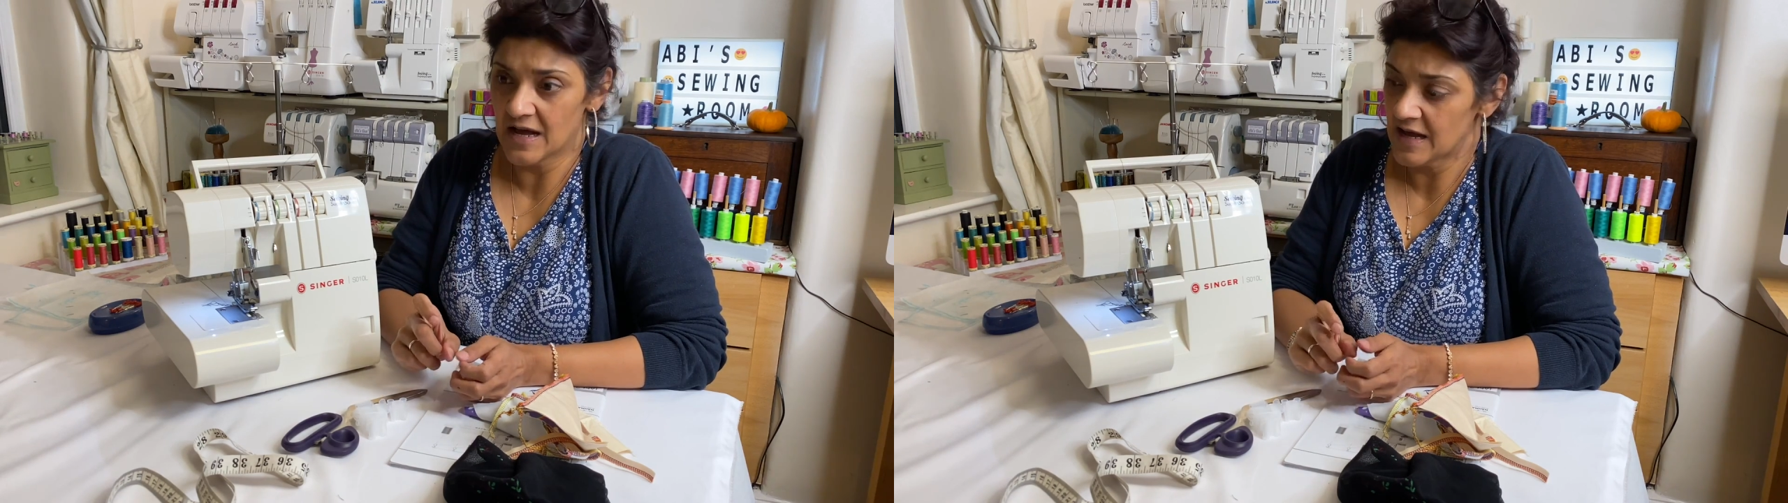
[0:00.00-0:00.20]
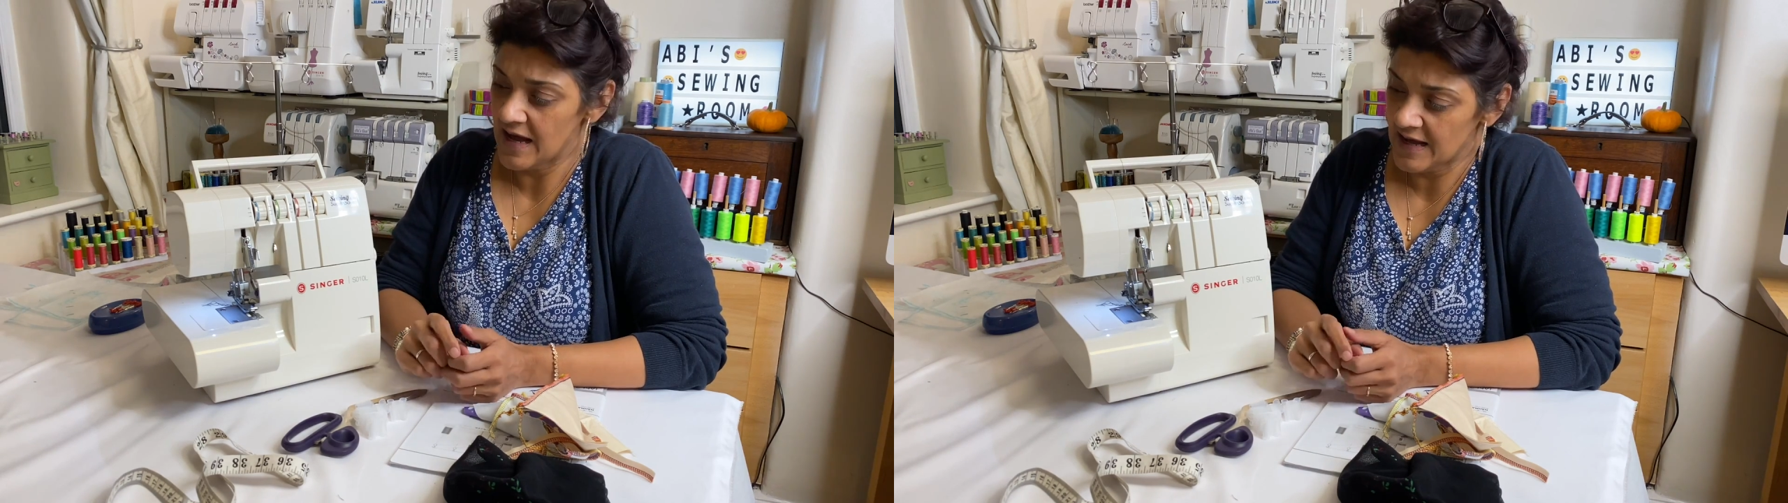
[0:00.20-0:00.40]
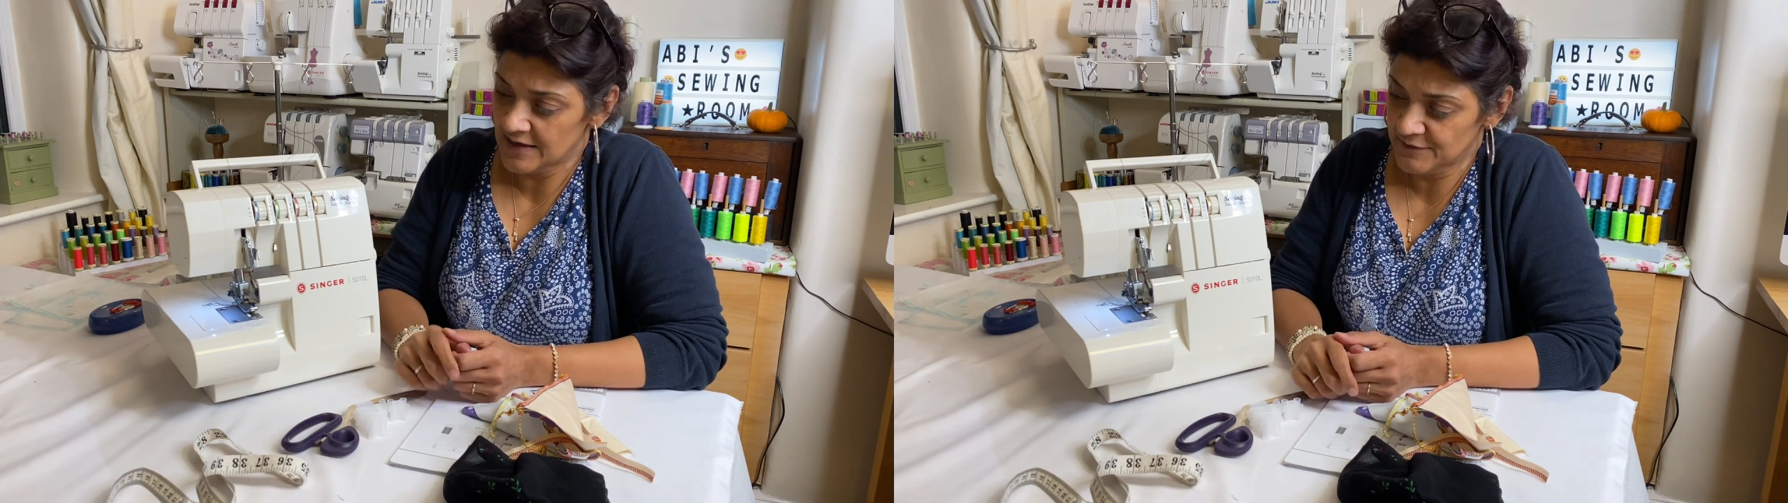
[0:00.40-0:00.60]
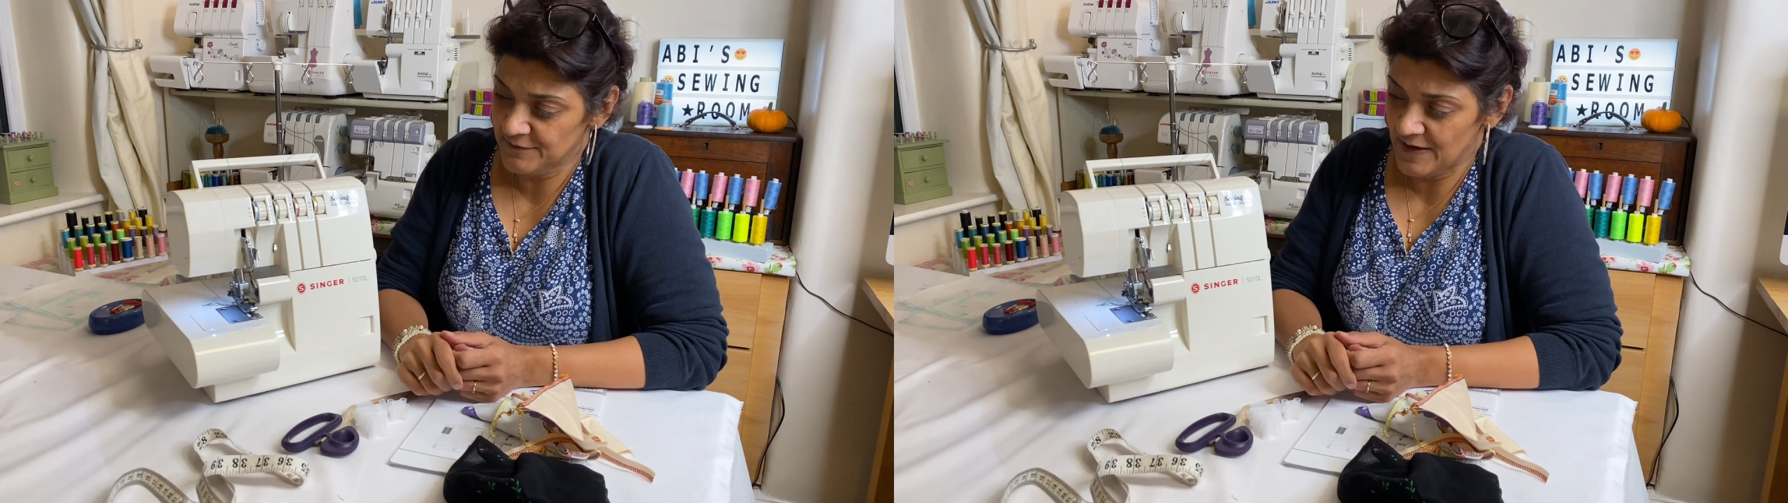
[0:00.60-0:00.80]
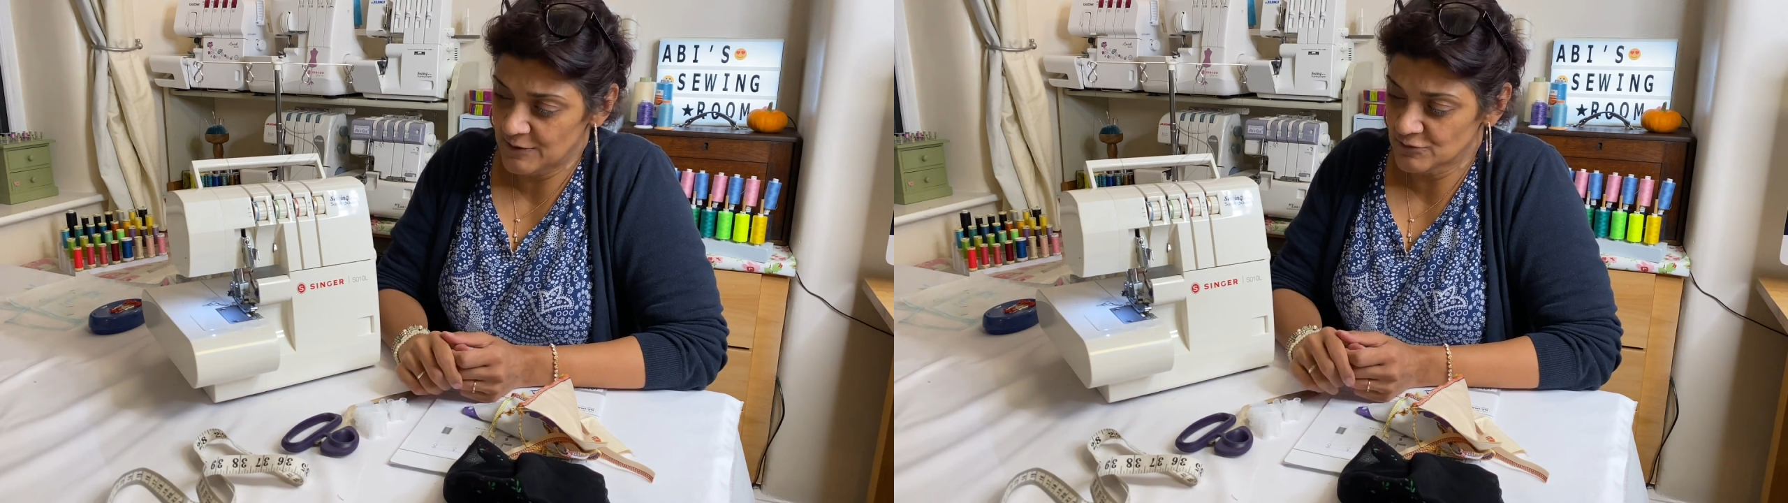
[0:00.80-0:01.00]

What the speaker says: I found